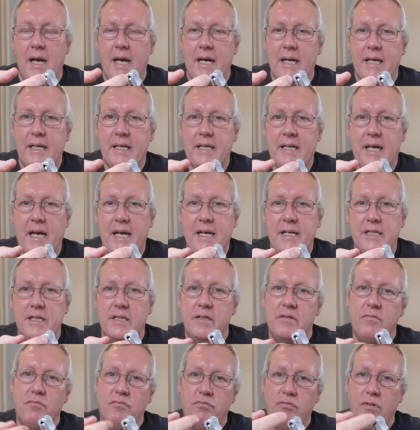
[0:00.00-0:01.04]

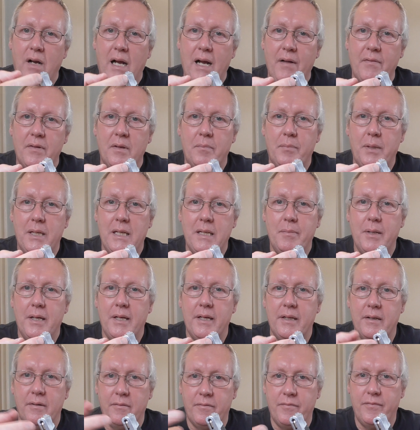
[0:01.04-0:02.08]
engages round the
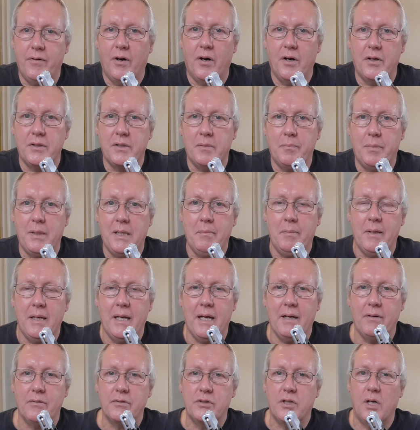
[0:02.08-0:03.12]
BB and then fires the BB
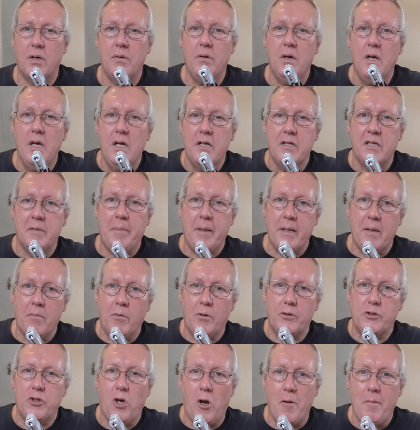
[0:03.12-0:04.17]
out. So depending on
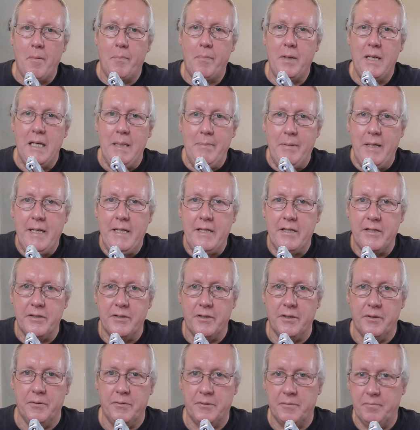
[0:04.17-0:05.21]
what type of BB you
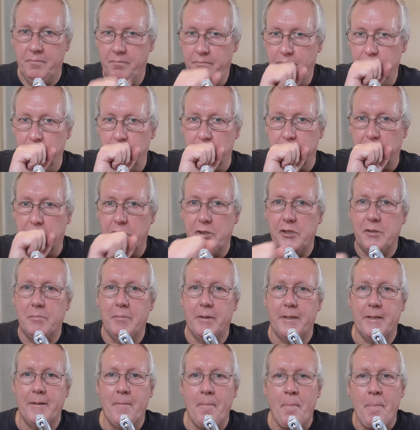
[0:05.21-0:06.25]
use, excuse
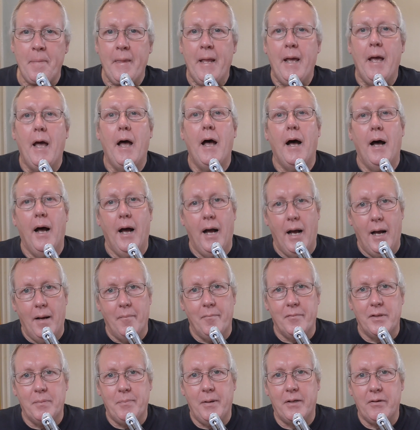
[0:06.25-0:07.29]
me,
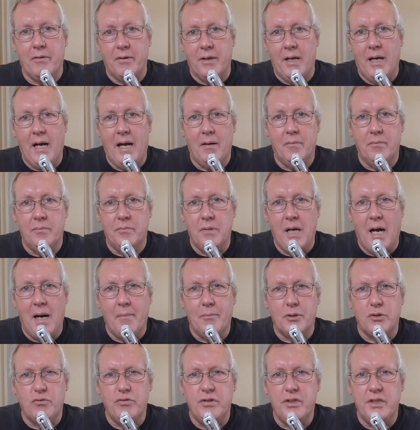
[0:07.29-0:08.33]
depending on how
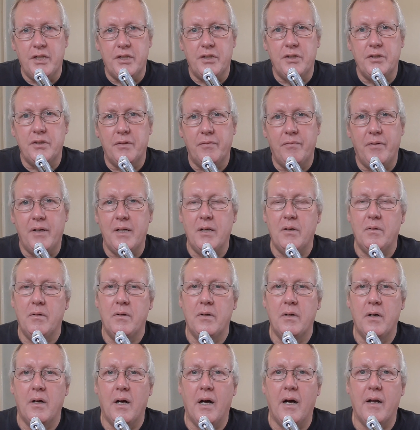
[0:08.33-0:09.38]
much resistance you feel,
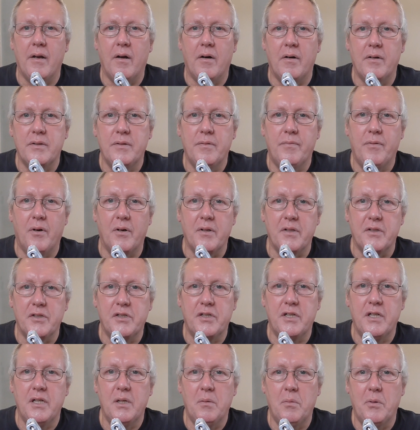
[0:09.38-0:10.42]
you find the
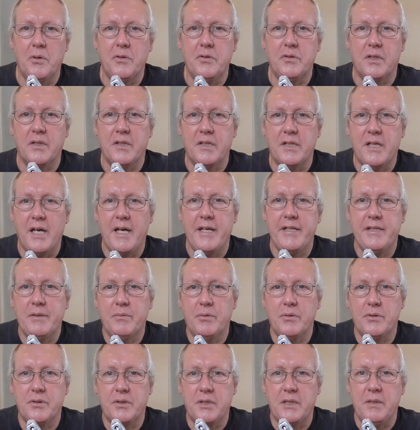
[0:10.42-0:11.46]
steel ones and the daisy
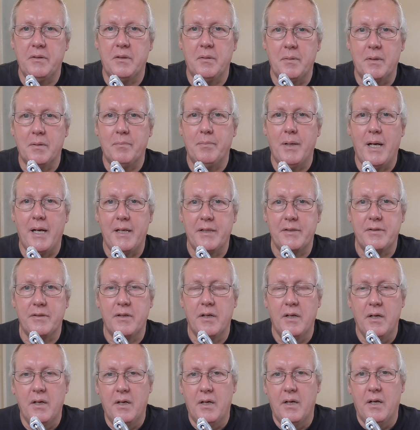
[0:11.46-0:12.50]
ones seem to be the best.
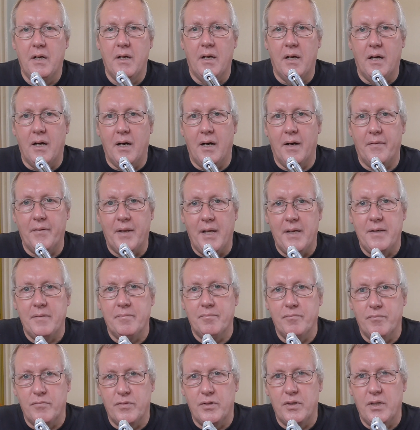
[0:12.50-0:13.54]

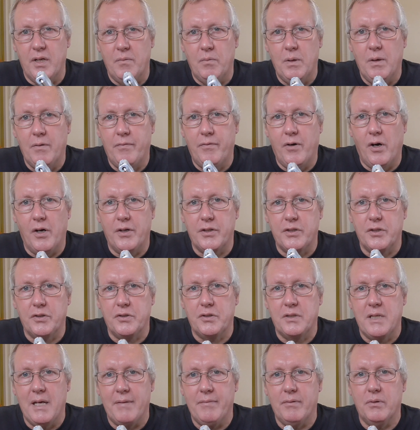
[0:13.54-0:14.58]
Then it will fire
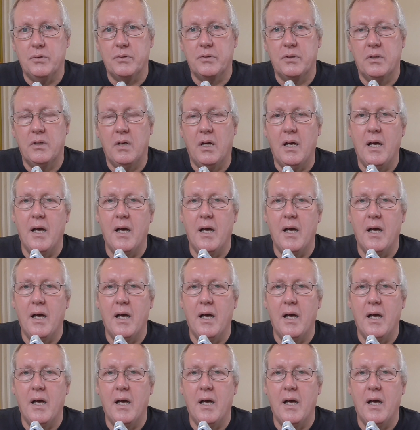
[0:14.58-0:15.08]
dust devils.